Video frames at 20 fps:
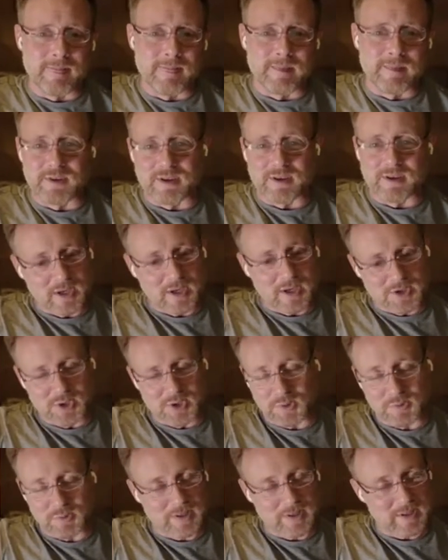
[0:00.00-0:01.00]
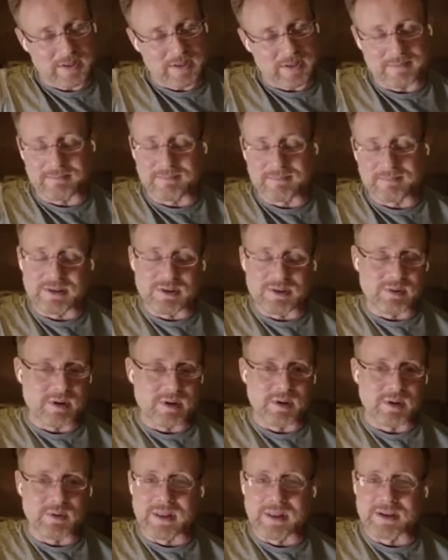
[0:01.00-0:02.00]
If you have young children, then you
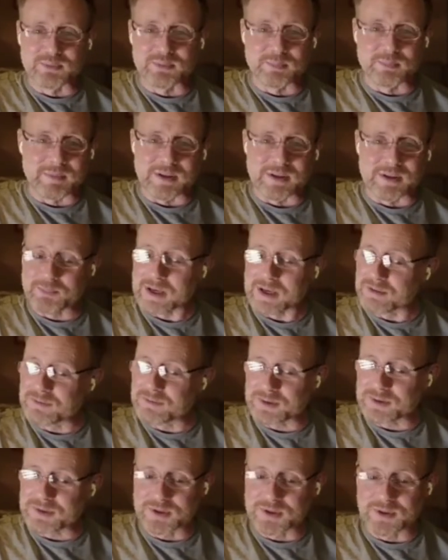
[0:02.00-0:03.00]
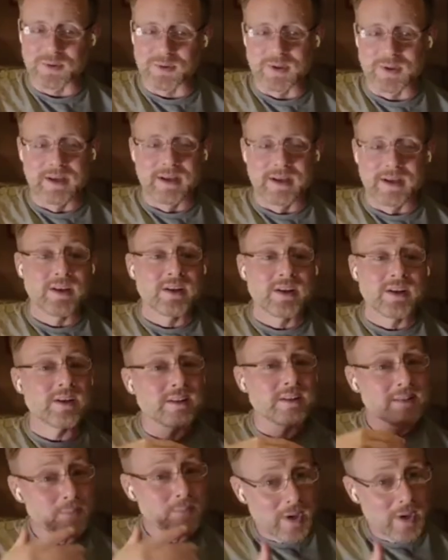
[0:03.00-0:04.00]
know that's painfully true.
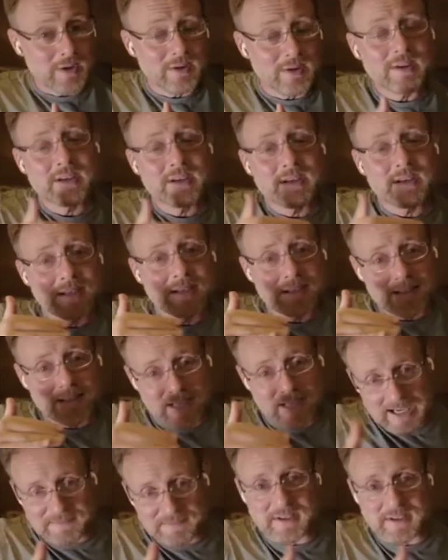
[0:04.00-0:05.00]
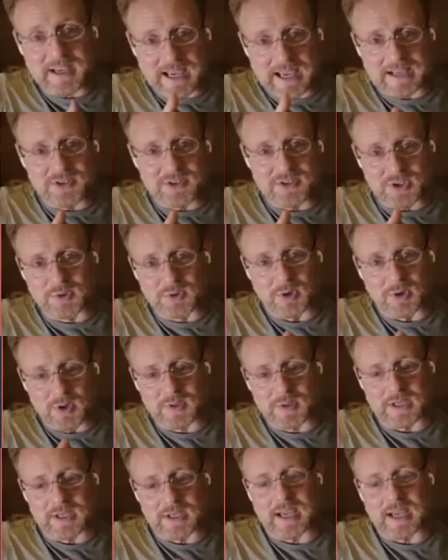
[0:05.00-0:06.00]
Well, Kafka had to grow
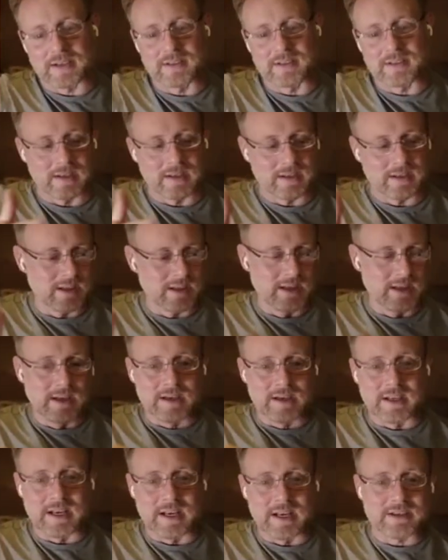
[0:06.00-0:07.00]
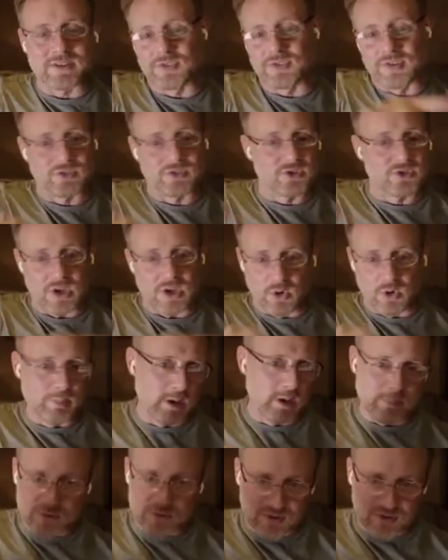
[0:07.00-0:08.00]
Connect. And Connect is this general
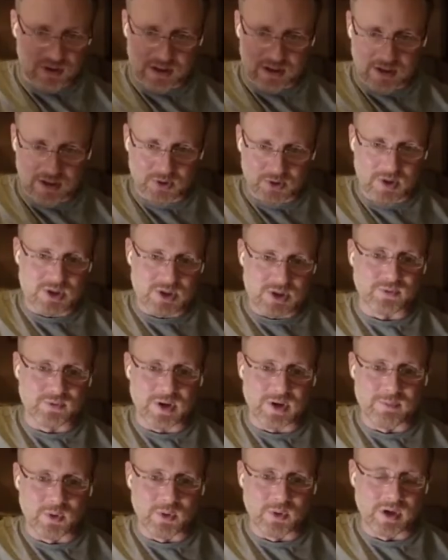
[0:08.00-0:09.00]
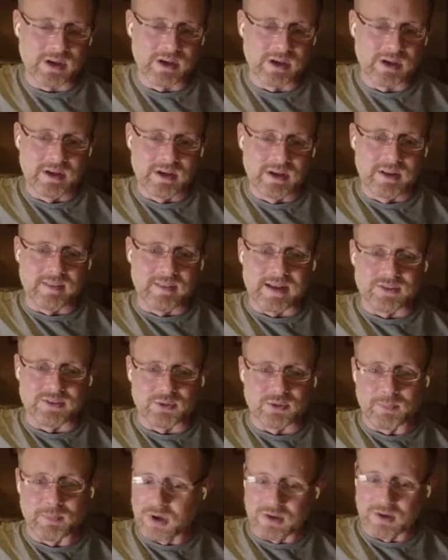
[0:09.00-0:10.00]
purpose data integration framework
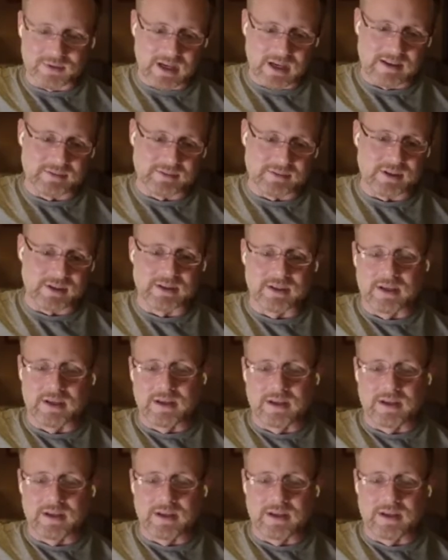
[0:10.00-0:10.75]
that's a part of Kafka